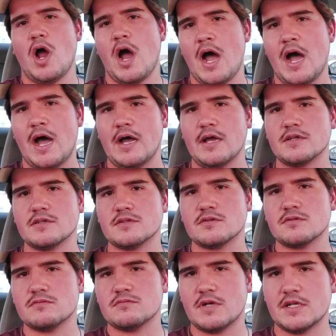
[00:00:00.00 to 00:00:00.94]

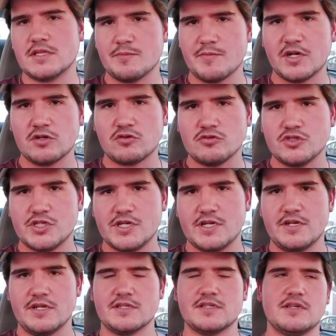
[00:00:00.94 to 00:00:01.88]
Oz, right, the medical
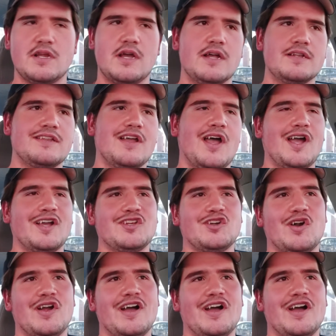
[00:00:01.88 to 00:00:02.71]
genius, Dr.